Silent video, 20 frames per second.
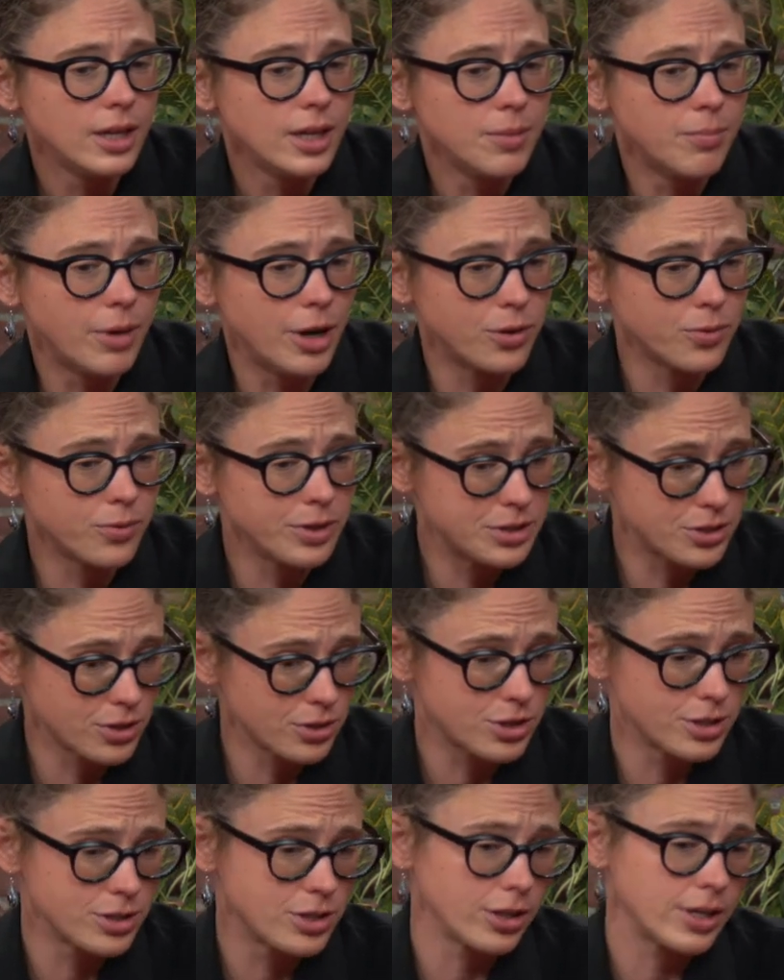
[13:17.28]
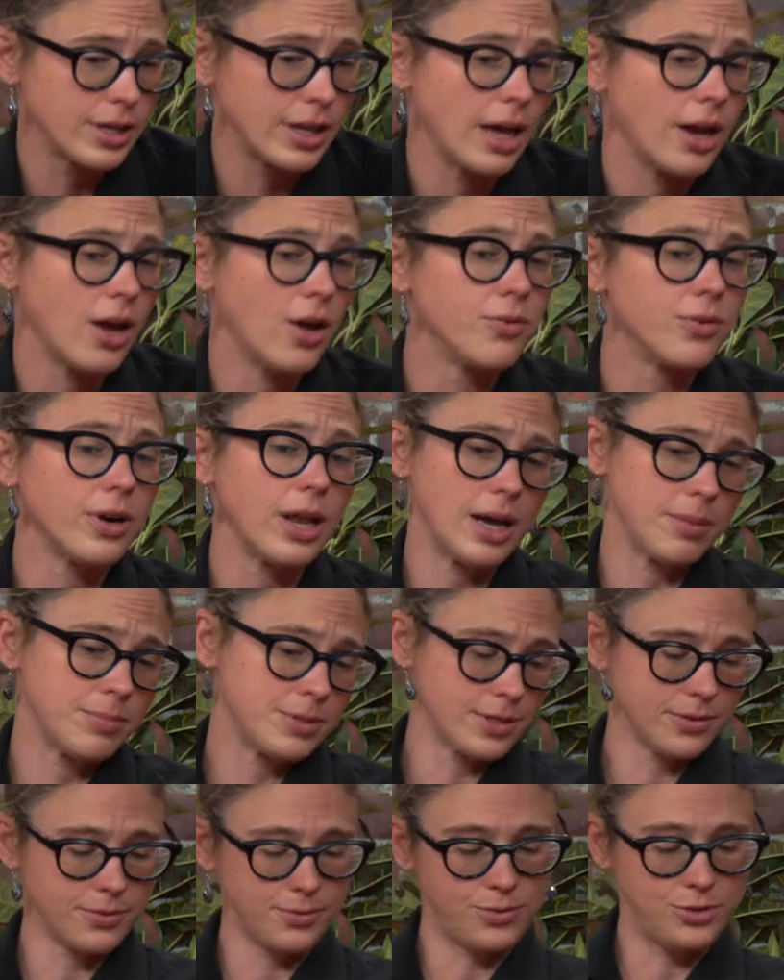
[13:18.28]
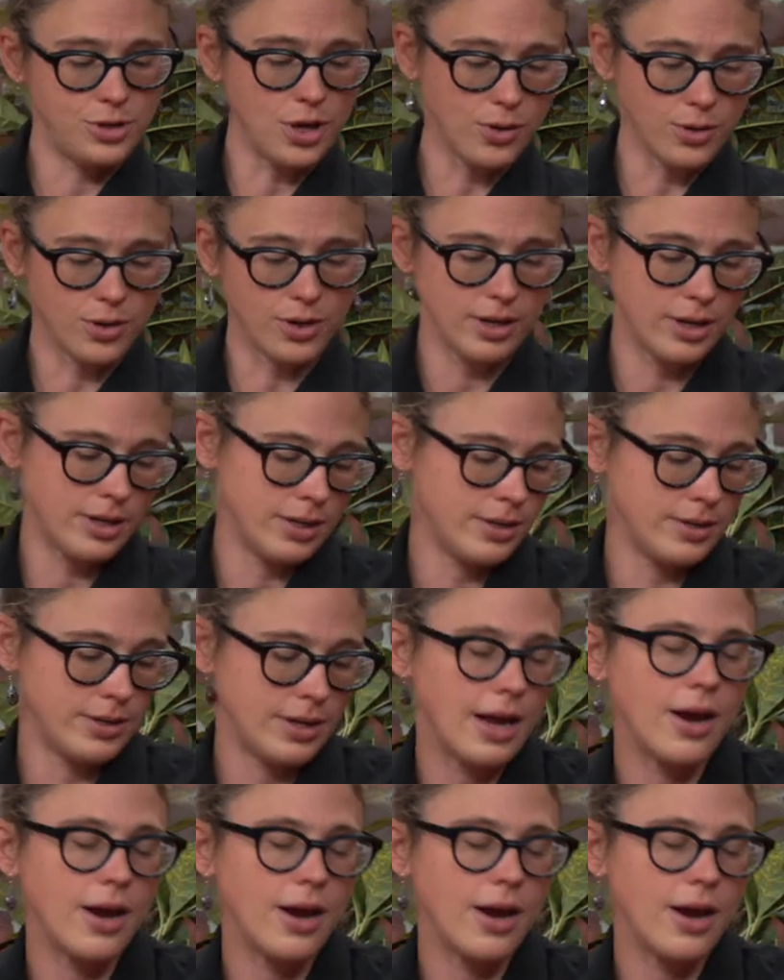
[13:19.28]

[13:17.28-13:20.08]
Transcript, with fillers: My own research is looking at overlaps of yoga and